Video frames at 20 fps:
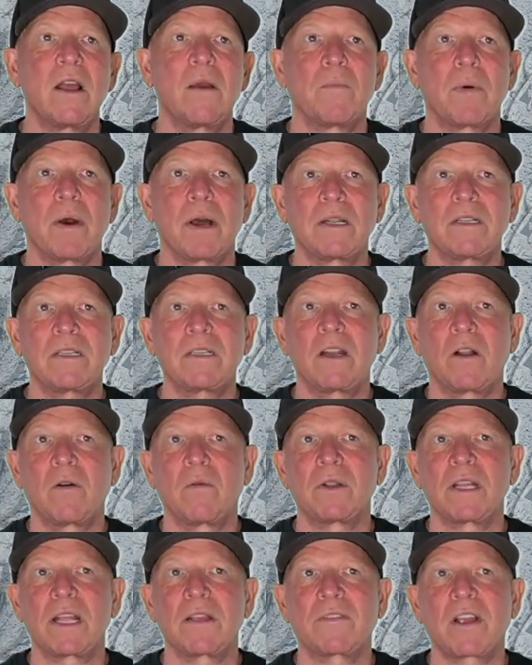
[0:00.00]
But, you know,
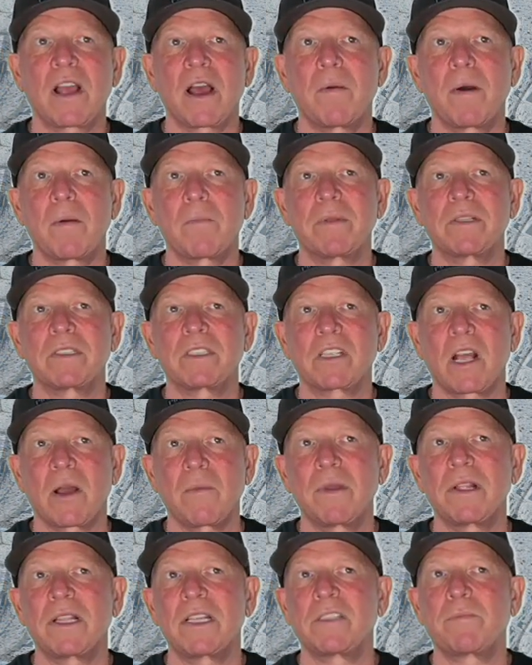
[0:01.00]
when they've come up in some
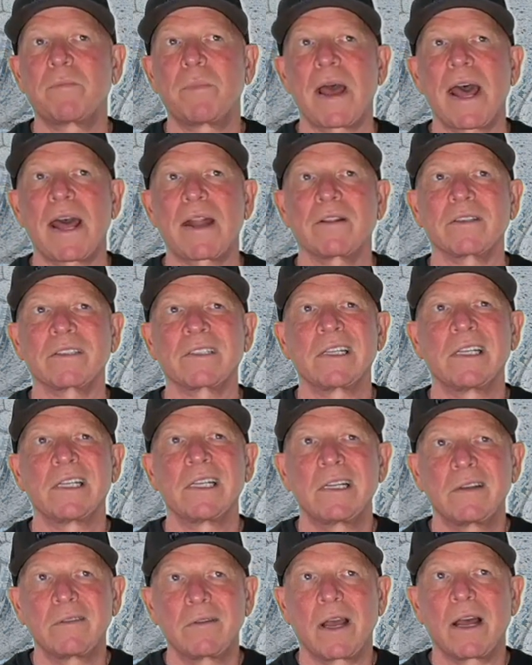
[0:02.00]
of these battles,
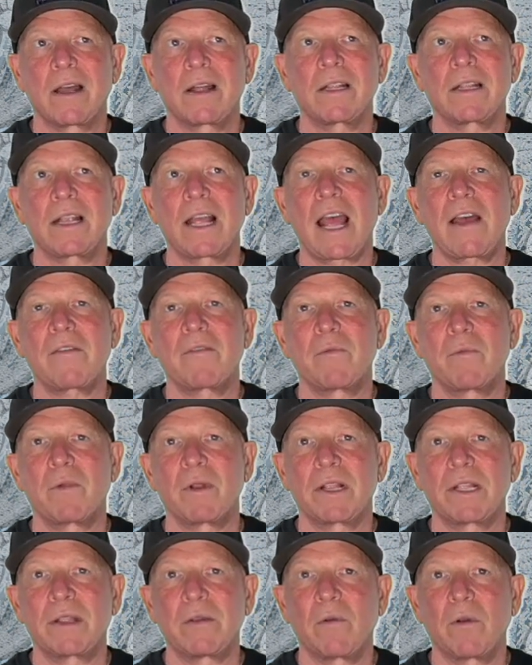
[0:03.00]
well, they haven't
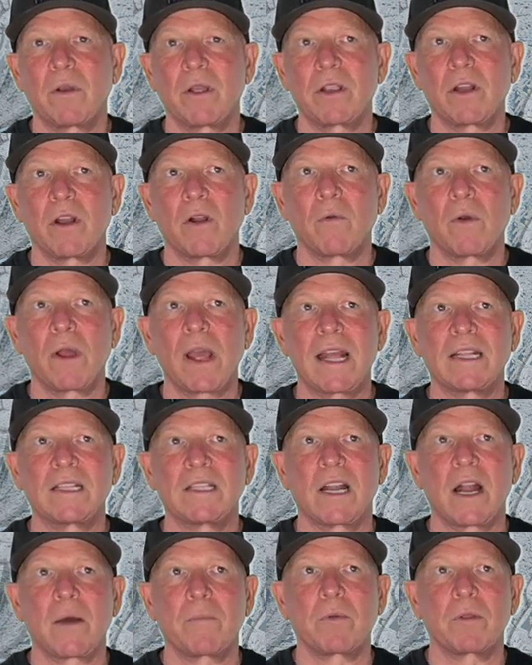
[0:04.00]
really, you know,
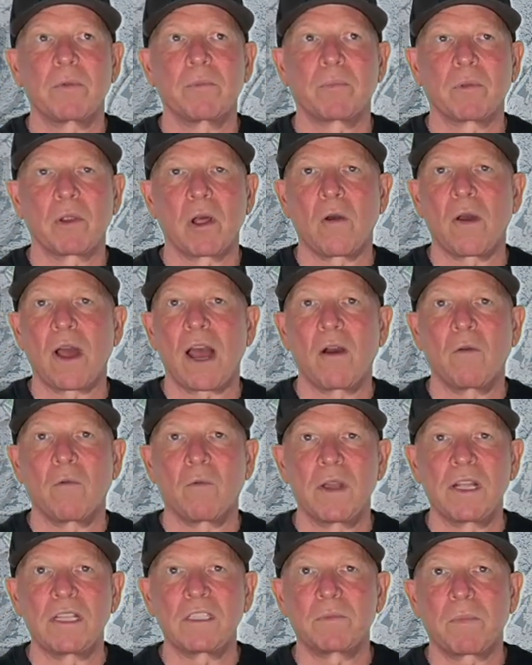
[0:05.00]
ended up with blowout
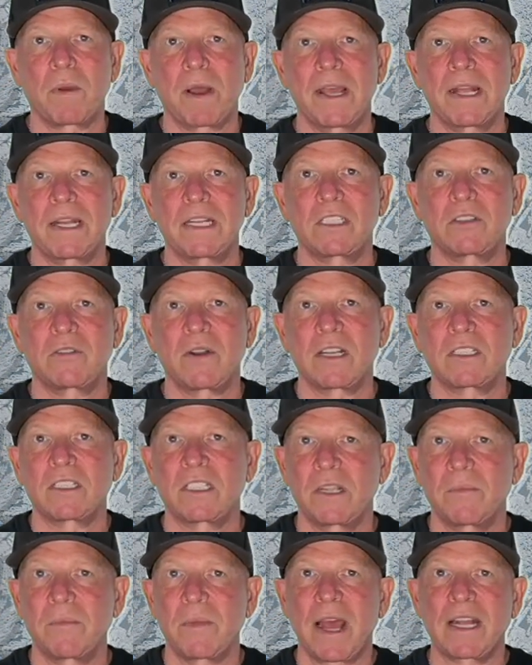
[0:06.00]
wins by any stretch of
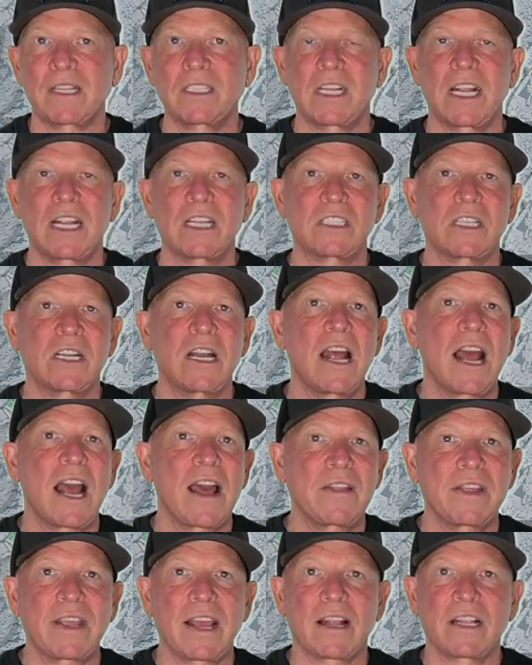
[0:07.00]
the imagination. I
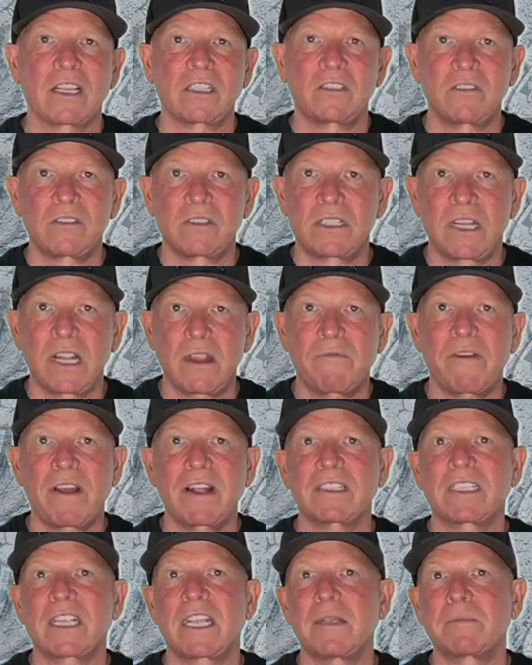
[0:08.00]
think LSU's
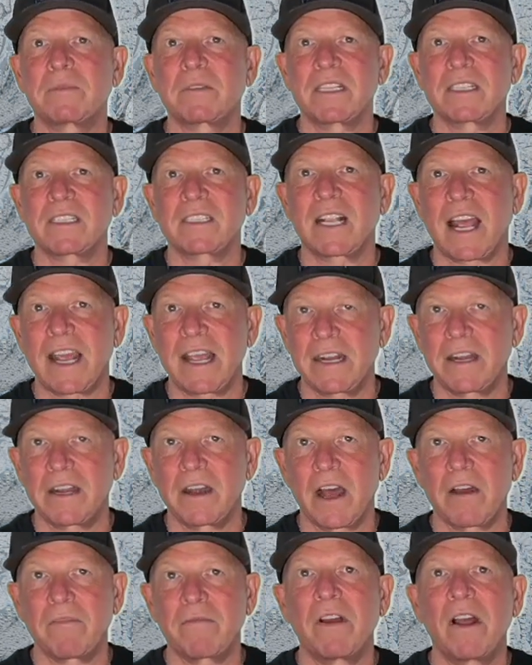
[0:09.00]
defense keeps this tight
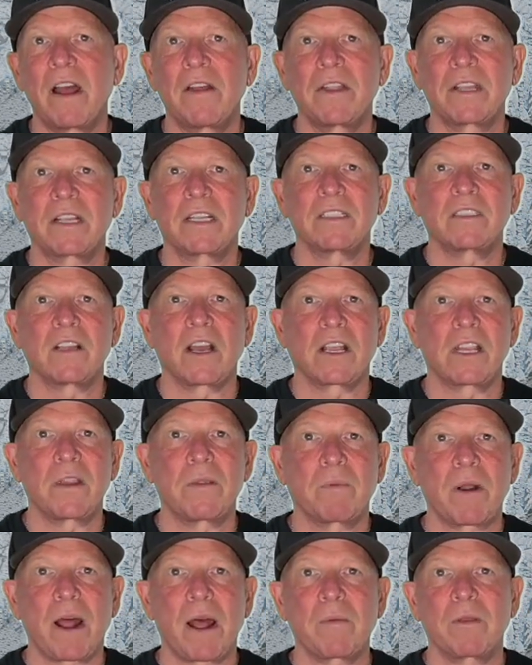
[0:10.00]
enough. I think Kentucky
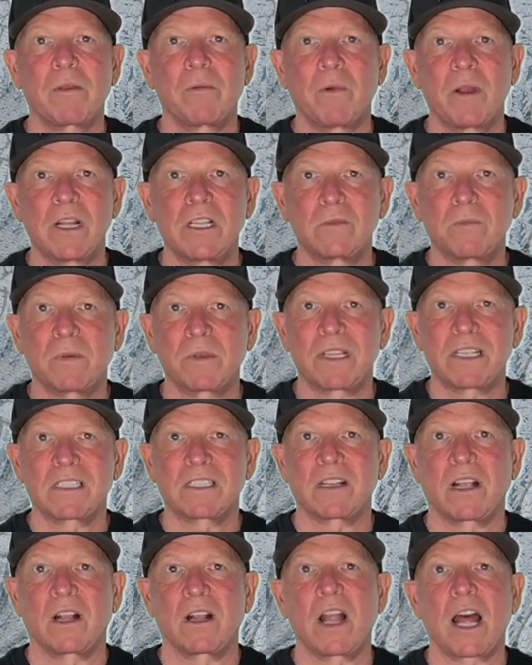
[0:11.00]
probably wins, but this
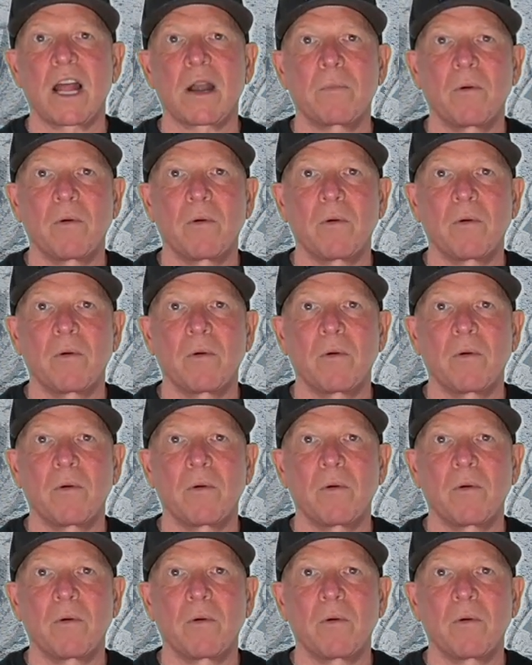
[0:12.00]
is a lot of